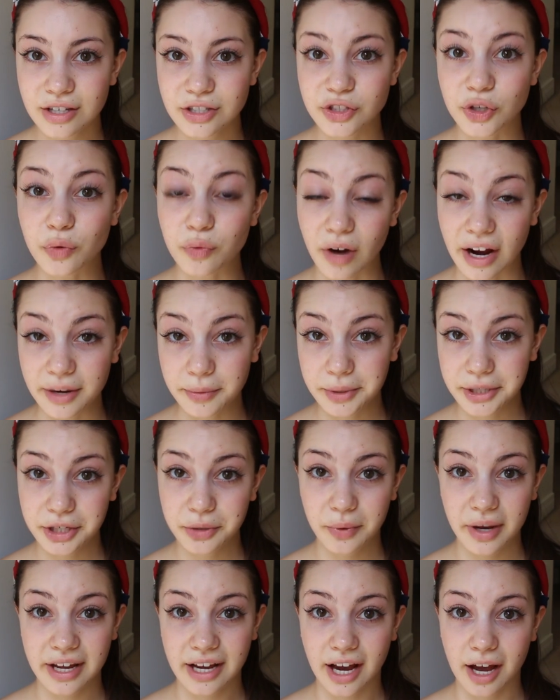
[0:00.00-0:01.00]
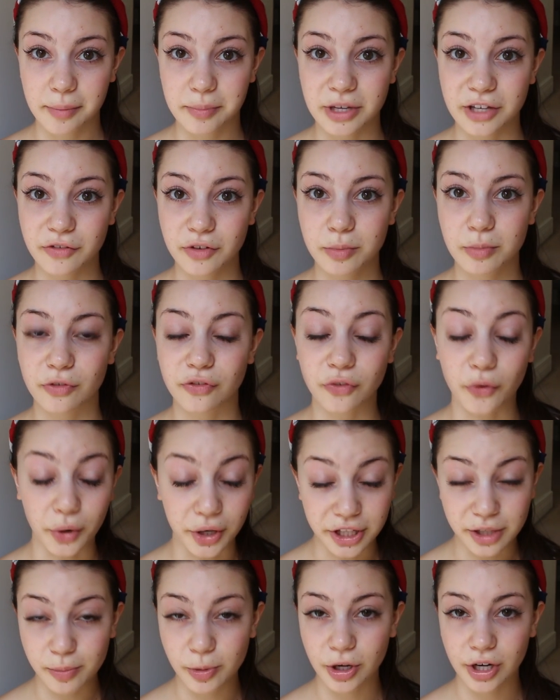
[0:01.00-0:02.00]
So right when you wake up, even
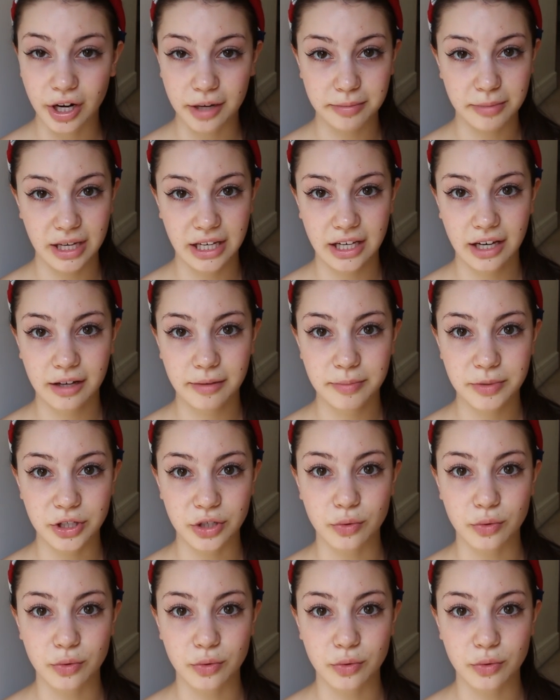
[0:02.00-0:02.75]
before you put on makeup,